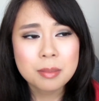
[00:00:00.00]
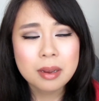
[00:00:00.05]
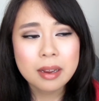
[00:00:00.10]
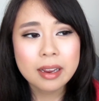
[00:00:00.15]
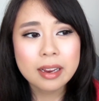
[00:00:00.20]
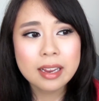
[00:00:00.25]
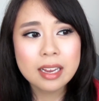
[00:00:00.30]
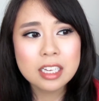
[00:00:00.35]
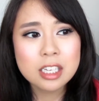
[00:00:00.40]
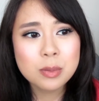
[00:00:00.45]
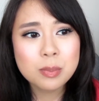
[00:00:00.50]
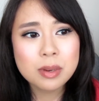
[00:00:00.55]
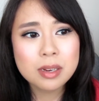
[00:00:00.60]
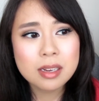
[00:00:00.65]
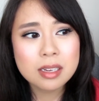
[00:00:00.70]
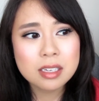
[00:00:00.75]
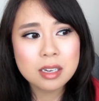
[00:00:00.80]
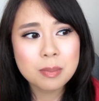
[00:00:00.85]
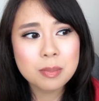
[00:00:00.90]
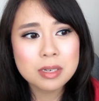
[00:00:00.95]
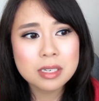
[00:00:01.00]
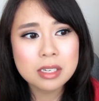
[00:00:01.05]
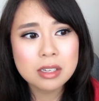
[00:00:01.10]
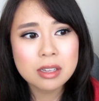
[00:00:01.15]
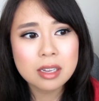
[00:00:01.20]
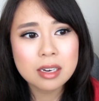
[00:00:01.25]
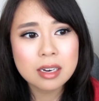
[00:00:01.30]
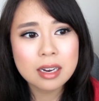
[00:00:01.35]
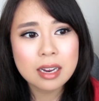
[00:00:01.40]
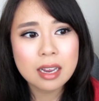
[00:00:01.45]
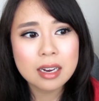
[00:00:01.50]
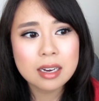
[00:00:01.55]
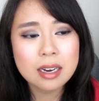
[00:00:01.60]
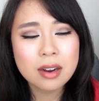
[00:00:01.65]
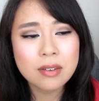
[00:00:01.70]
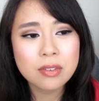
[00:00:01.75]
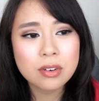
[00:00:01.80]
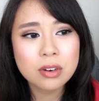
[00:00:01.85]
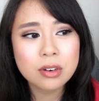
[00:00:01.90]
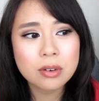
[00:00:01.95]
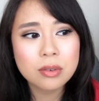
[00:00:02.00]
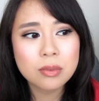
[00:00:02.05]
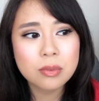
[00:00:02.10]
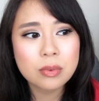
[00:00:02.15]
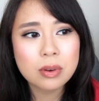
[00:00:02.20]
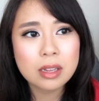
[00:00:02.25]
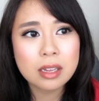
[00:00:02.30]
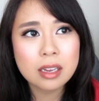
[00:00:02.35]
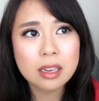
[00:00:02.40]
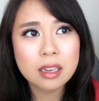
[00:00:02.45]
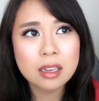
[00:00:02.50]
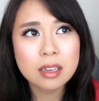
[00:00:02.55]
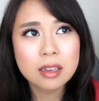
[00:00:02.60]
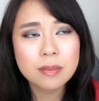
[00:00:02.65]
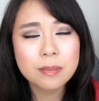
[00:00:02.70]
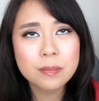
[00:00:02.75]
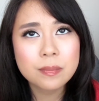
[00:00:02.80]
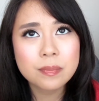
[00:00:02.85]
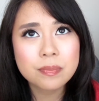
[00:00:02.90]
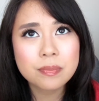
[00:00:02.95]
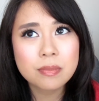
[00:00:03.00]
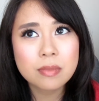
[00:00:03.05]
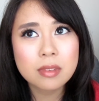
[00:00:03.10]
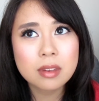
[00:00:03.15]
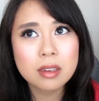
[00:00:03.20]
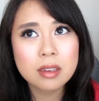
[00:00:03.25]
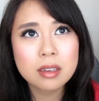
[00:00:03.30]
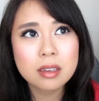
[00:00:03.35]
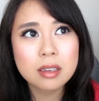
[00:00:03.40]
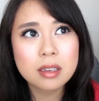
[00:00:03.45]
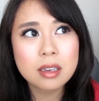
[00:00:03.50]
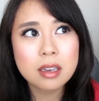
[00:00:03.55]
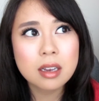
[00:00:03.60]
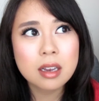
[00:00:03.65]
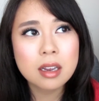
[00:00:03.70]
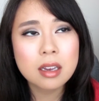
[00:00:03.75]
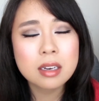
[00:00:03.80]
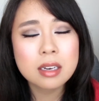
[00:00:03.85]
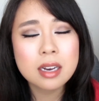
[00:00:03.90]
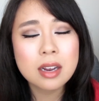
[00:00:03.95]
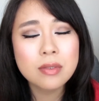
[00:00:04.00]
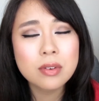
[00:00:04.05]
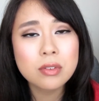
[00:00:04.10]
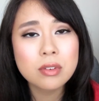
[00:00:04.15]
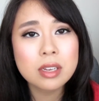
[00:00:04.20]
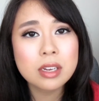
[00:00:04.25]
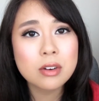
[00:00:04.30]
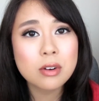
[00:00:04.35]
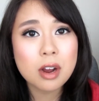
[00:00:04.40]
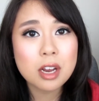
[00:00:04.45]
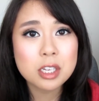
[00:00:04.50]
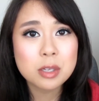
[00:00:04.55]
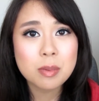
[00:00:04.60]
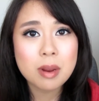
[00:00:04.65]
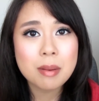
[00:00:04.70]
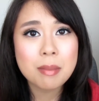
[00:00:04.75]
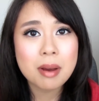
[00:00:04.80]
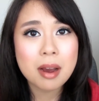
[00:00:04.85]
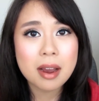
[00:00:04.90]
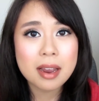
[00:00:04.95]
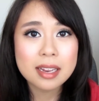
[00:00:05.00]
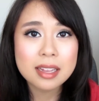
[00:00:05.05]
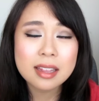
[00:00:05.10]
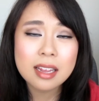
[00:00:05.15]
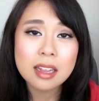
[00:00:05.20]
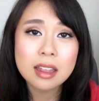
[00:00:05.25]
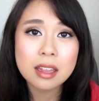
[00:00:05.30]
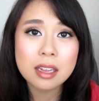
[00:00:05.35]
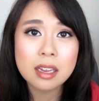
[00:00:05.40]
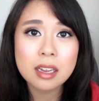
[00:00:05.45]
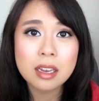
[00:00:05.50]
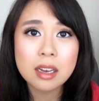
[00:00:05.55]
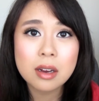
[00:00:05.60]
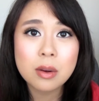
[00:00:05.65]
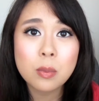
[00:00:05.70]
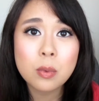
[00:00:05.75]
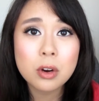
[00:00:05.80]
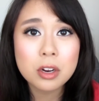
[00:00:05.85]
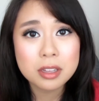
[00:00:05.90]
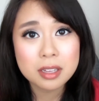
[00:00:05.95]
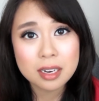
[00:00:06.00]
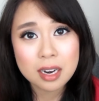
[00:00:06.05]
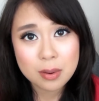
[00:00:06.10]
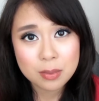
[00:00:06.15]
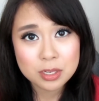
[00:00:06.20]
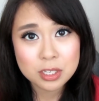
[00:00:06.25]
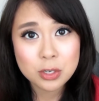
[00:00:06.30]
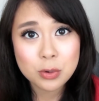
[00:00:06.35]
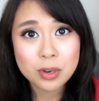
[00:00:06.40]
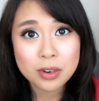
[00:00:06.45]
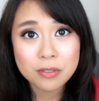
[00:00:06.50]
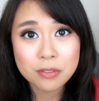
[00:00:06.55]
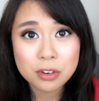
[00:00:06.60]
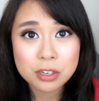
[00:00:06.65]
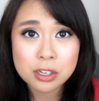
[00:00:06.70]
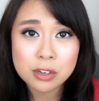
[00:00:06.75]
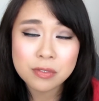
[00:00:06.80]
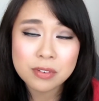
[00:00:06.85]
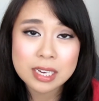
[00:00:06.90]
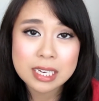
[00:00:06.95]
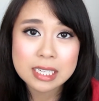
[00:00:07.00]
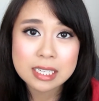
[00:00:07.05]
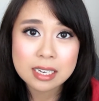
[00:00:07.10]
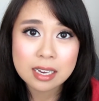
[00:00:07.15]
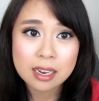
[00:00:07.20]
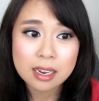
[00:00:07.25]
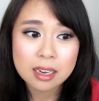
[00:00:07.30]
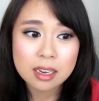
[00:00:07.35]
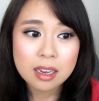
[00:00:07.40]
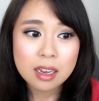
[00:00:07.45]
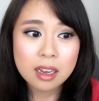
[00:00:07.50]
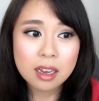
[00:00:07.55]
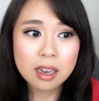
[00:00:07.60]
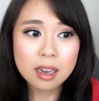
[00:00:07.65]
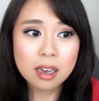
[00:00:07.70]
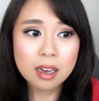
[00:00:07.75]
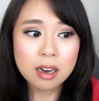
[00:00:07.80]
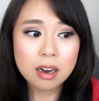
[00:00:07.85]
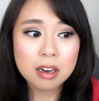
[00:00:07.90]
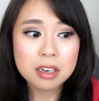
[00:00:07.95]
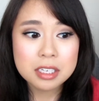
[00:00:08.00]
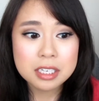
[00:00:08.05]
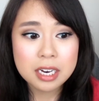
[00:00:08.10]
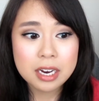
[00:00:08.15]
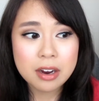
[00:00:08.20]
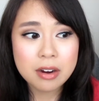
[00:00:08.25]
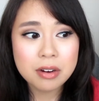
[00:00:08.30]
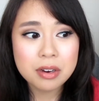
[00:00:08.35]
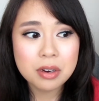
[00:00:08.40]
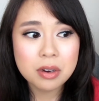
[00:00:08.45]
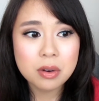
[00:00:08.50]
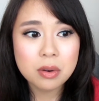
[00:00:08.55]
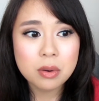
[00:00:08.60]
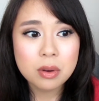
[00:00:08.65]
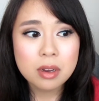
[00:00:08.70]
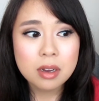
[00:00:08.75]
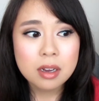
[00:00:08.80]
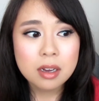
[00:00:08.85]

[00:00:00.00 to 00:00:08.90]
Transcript: I guess because up until then it never really crossed my mind that the work that I was doing for UVSA Ontario